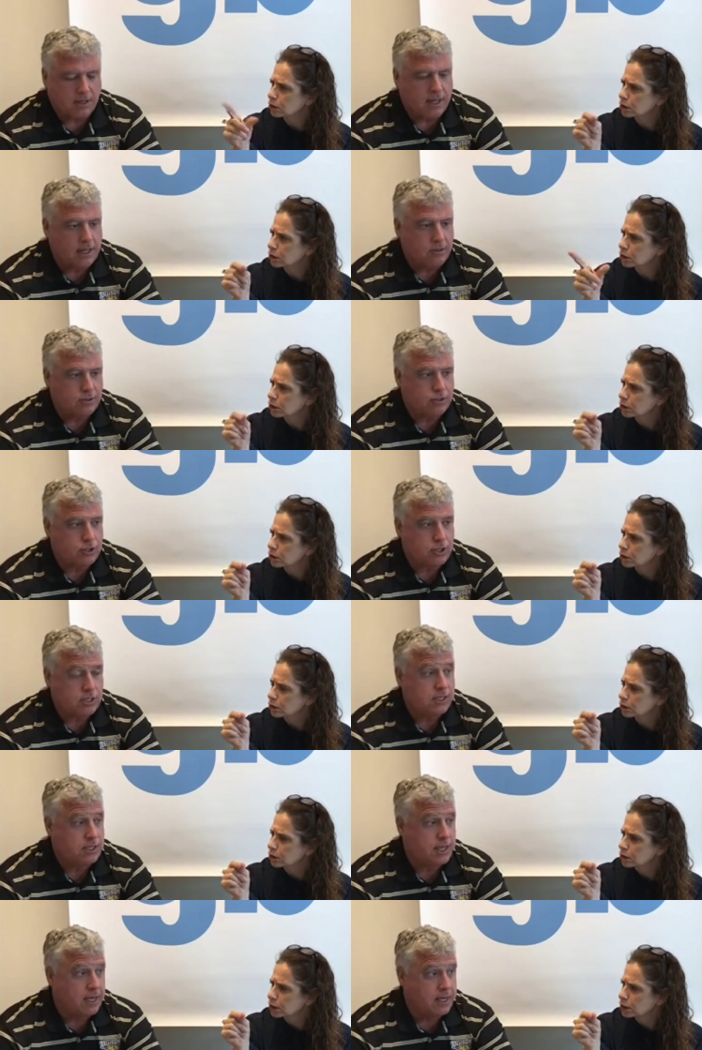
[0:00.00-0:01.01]
Speaker 1: L
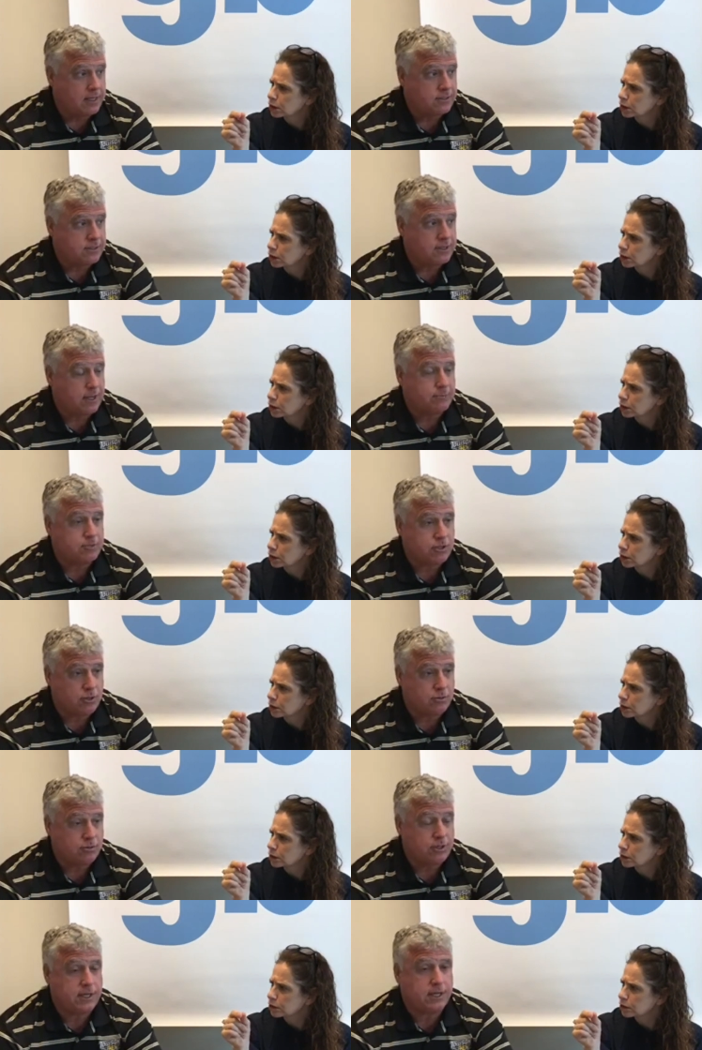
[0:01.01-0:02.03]
G has some,
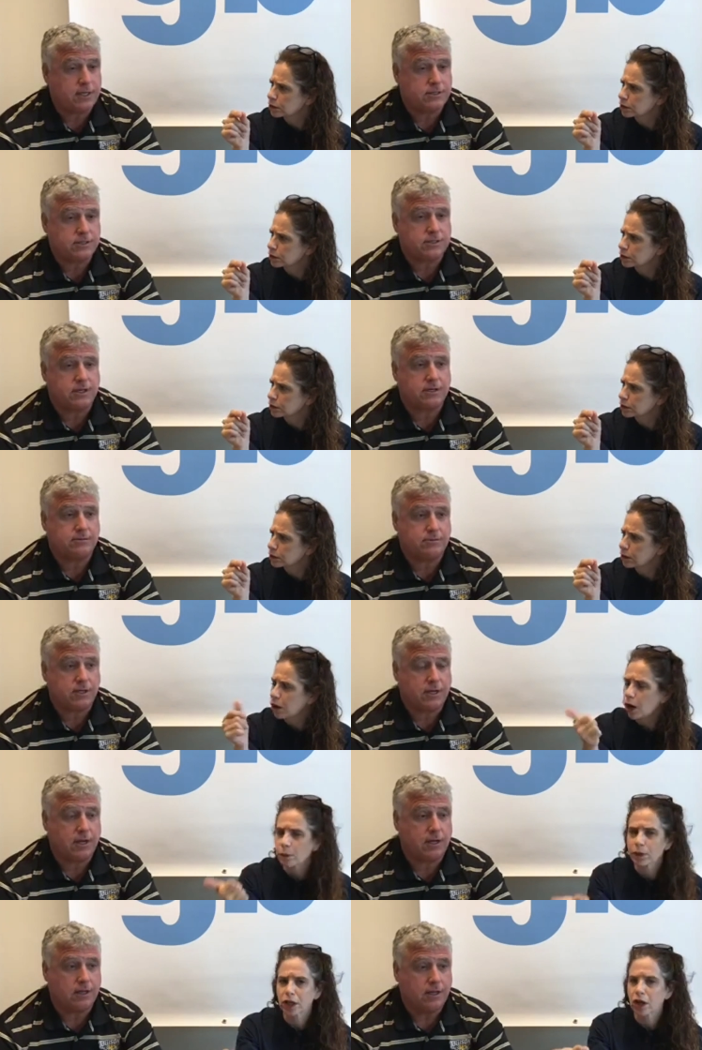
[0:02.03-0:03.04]
Sony has some.
Speaker 2: You
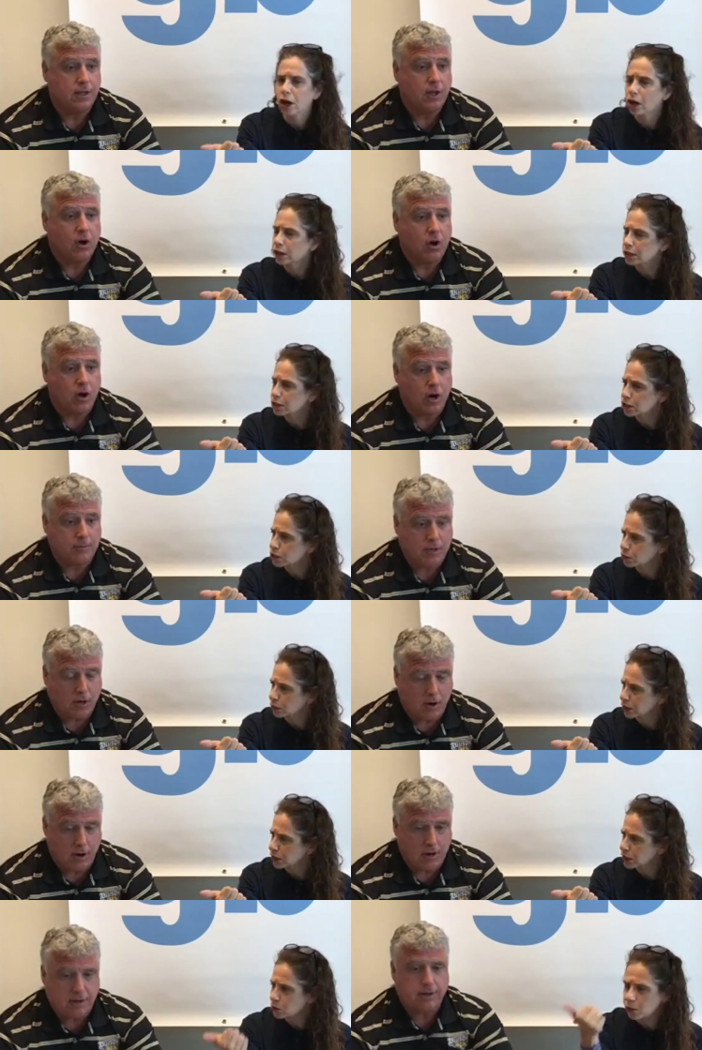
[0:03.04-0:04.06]
Harman Kardon Harman
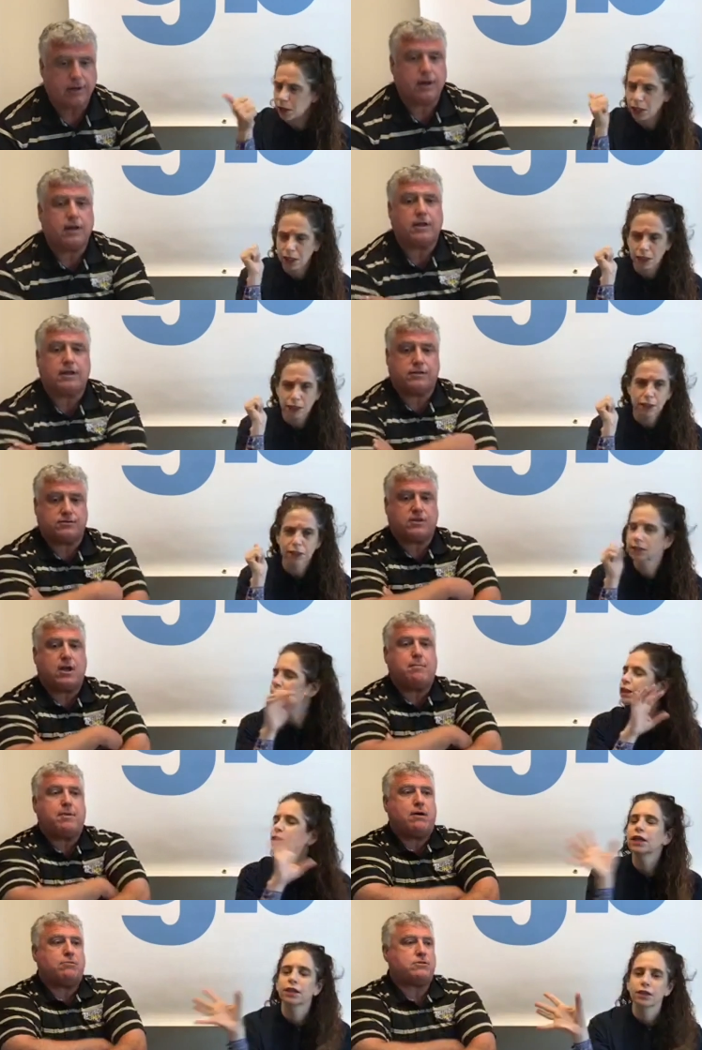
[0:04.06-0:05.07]
Kardon has
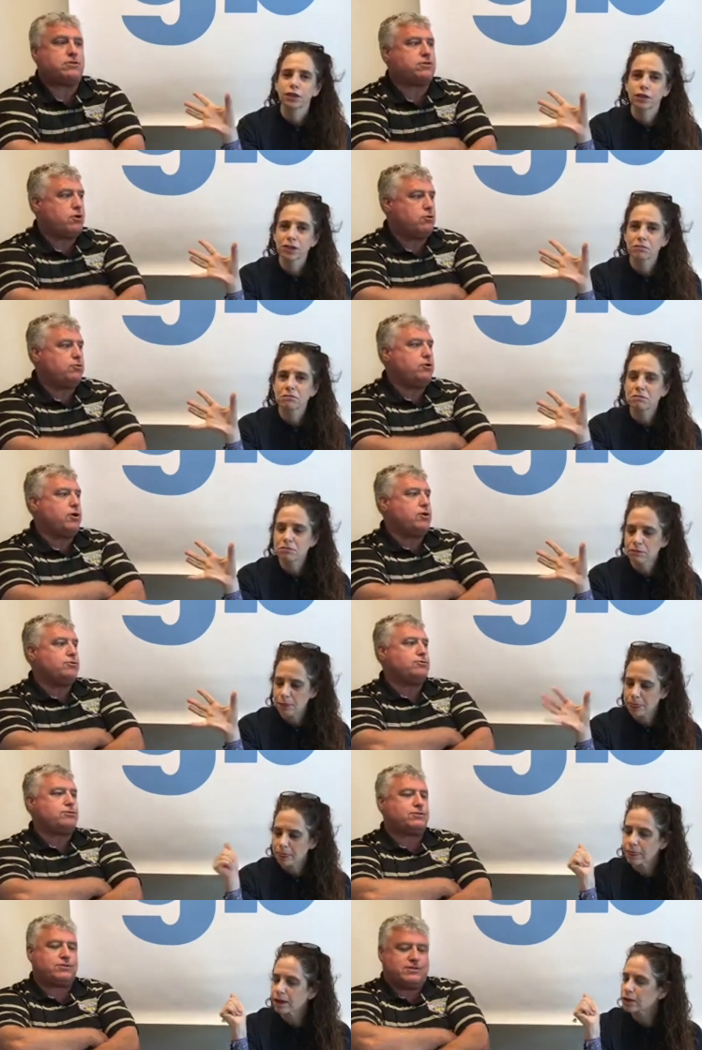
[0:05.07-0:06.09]
come out with there's
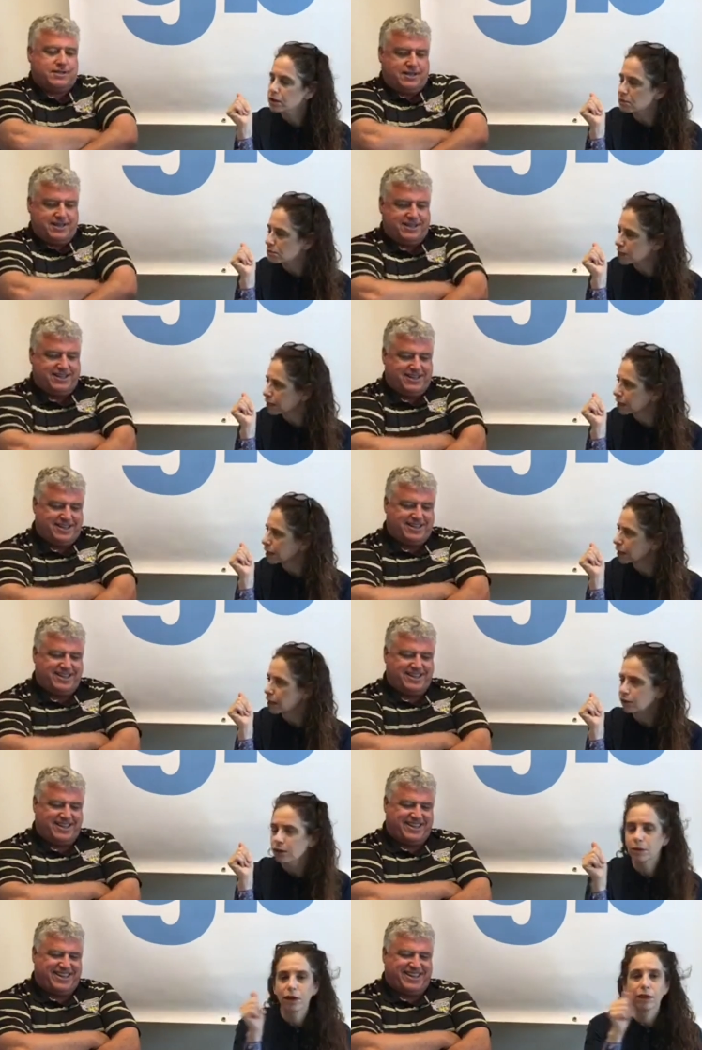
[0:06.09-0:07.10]
Sonos. A, there's a million
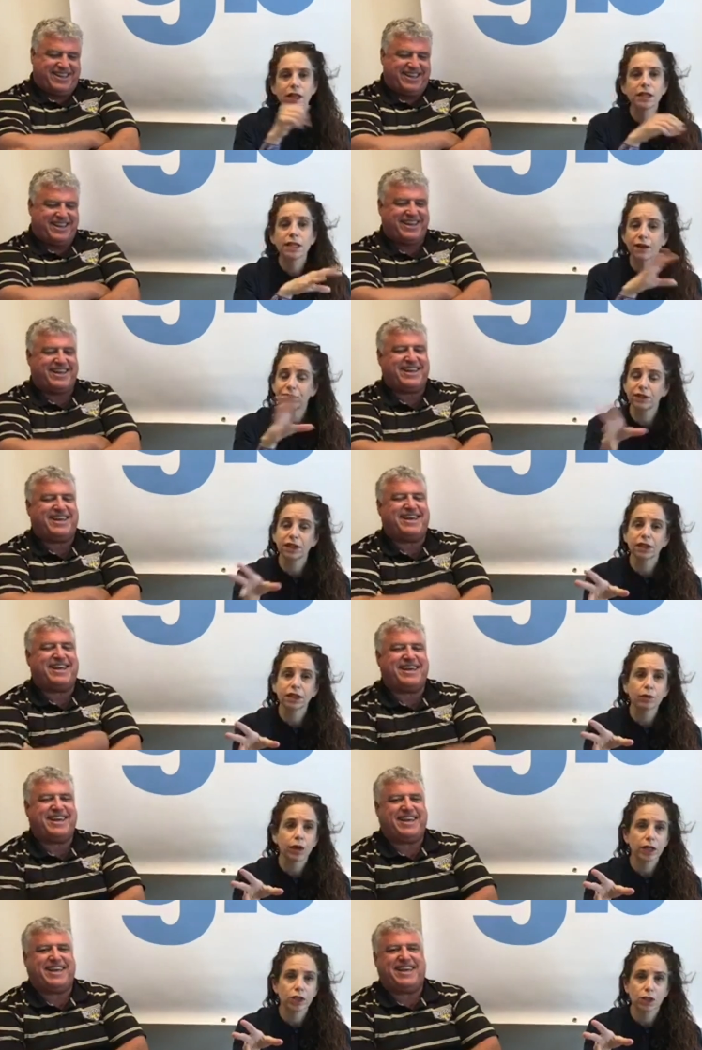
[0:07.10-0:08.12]
of them, and they
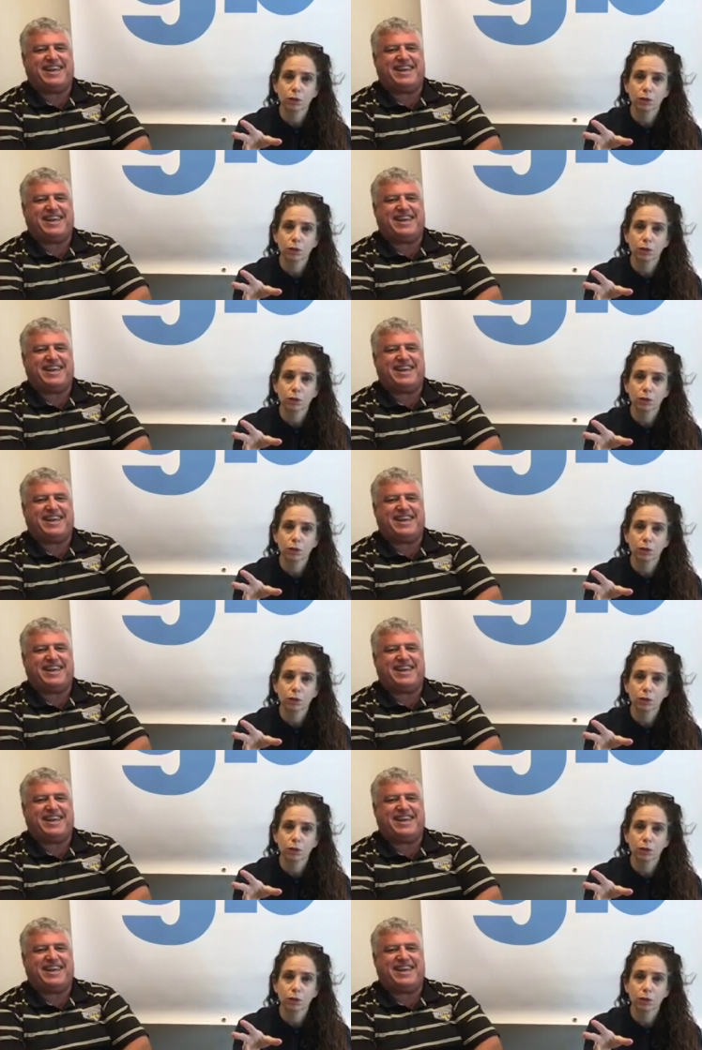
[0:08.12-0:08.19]
definitely range in